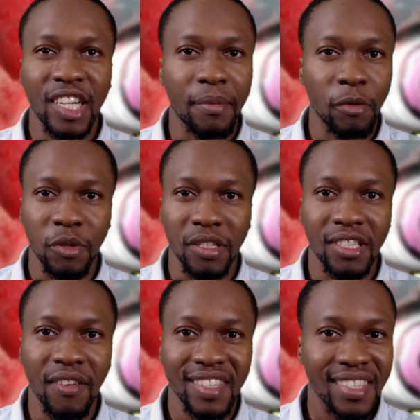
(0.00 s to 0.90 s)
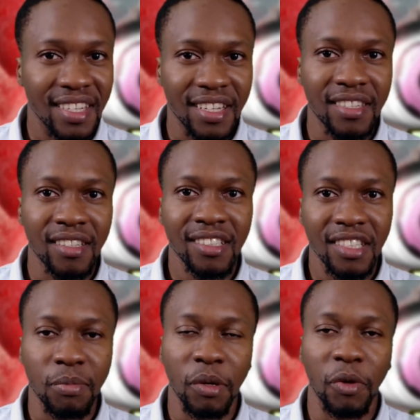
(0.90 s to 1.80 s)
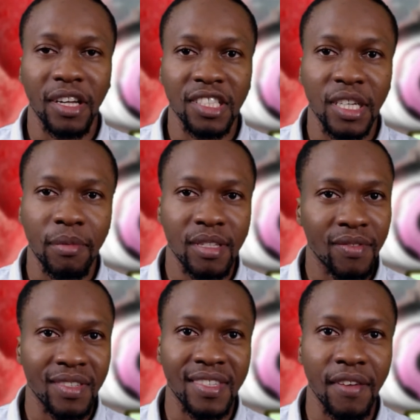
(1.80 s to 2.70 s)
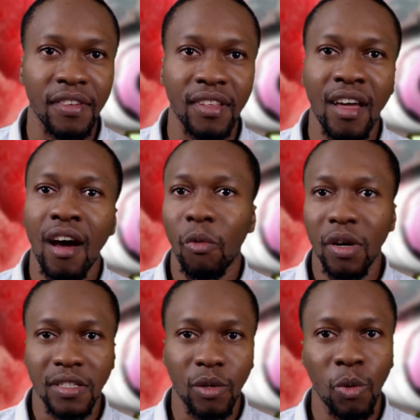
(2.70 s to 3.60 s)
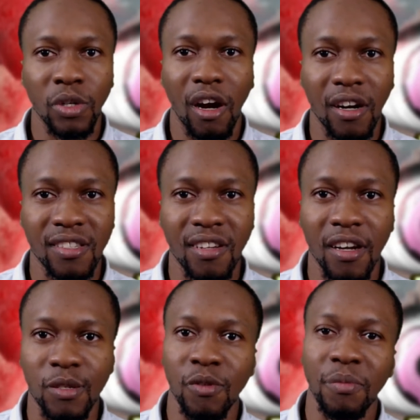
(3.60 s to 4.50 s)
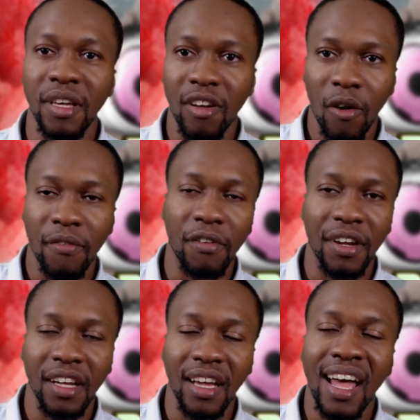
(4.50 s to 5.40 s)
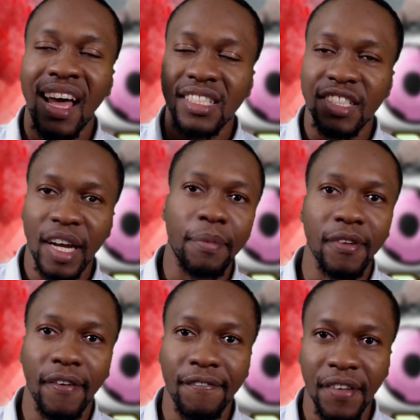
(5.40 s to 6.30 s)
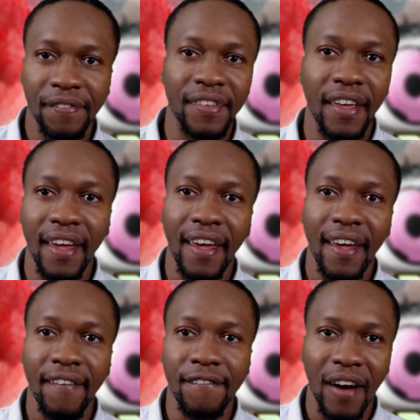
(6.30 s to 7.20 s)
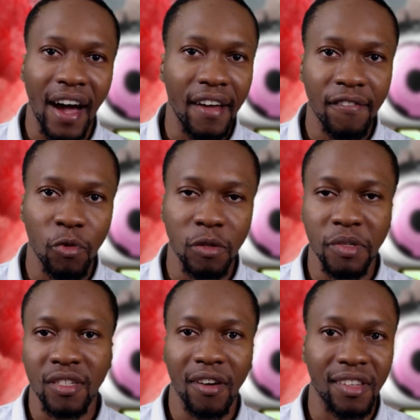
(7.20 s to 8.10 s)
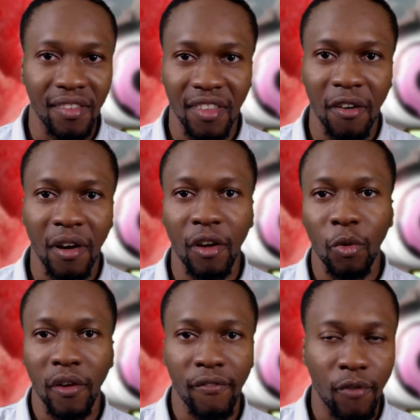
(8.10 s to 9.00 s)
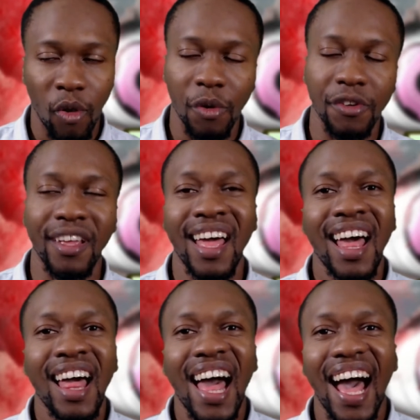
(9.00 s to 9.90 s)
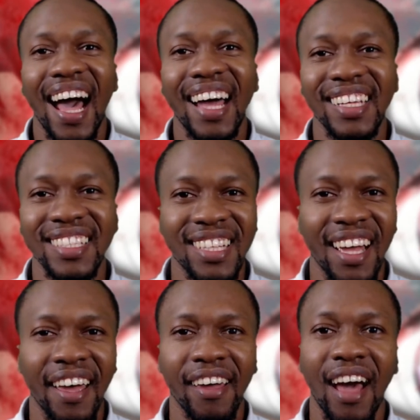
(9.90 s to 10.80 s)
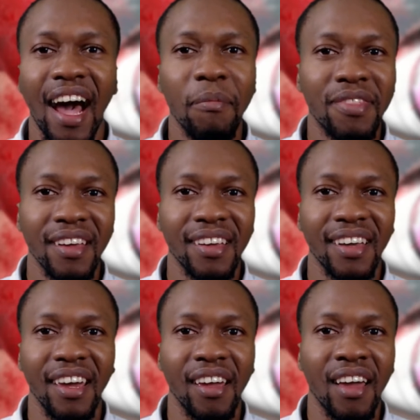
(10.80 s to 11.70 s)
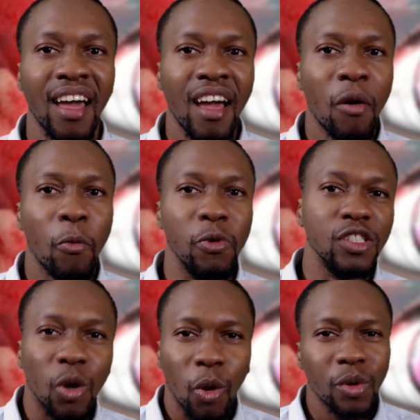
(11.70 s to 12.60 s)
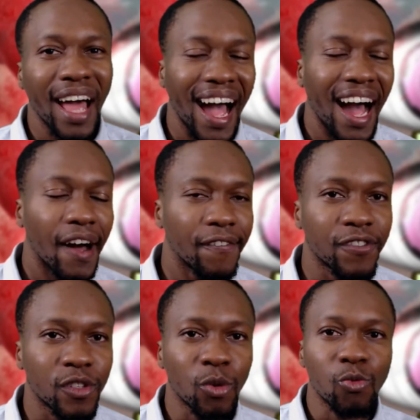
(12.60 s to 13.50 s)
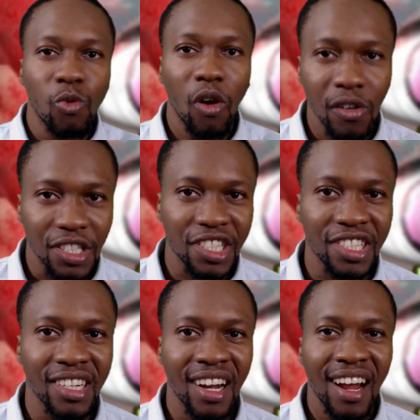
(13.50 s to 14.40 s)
chapter was, what, 76? This month we're getting chapter 77. Once the code arc starts, we'll be covering chapter 55. We'll be starting there and going forward. And it's like, I'm thinking, we don't have to rush